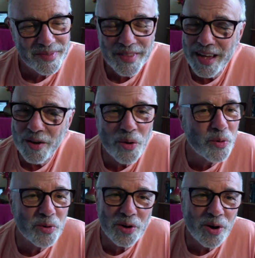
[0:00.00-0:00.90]
That
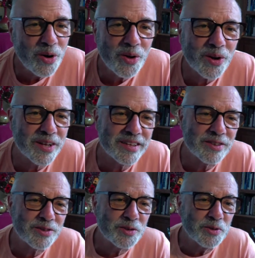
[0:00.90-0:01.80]
whole call
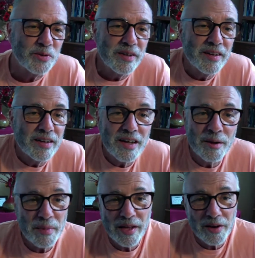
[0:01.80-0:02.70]
is to
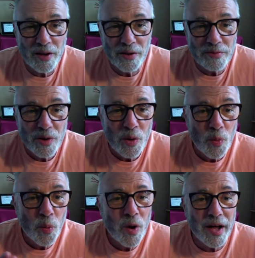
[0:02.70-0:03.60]
come out of
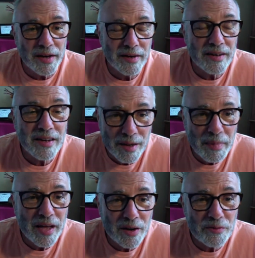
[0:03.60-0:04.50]
what? To come
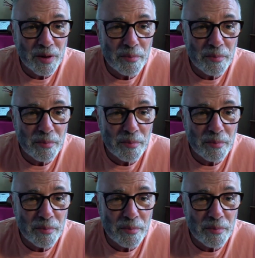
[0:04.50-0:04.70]
out of